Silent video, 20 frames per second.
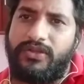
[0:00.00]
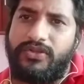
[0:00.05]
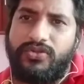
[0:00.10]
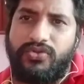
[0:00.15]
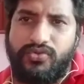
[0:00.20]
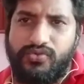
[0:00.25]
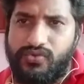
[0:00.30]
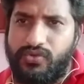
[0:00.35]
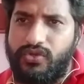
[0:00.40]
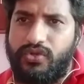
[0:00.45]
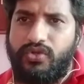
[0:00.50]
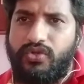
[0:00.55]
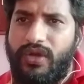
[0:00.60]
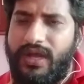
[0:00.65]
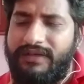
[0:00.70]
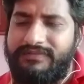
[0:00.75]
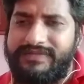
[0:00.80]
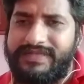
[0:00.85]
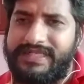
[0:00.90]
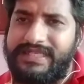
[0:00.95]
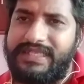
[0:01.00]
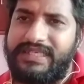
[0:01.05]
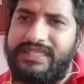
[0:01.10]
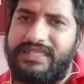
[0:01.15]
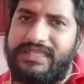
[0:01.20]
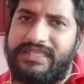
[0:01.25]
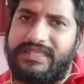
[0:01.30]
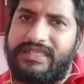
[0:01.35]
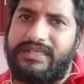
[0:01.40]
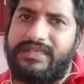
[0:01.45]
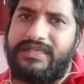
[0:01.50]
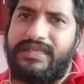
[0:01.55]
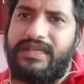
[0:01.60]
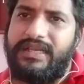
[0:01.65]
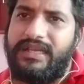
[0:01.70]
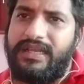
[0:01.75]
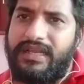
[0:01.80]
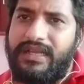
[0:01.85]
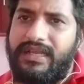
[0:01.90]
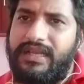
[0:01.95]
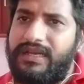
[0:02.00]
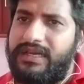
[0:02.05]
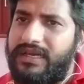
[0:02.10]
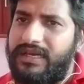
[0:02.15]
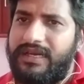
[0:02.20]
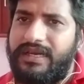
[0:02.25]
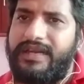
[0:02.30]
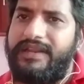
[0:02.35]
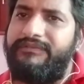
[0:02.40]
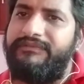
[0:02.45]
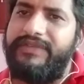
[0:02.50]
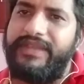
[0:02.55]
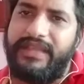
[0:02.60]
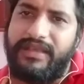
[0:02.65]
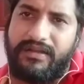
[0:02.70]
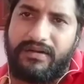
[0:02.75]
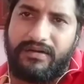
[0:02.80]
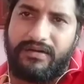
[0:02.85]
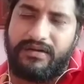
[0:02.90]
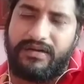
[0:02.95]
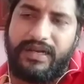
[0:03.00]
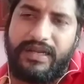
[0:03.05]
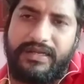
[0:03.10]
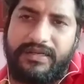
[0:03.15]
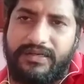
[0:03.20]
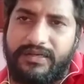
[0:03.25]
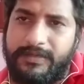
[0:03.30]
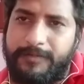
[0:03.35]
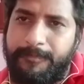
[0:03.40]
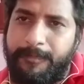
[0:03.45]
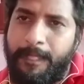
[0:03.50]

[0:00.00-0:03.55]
You have seen in a figure, right?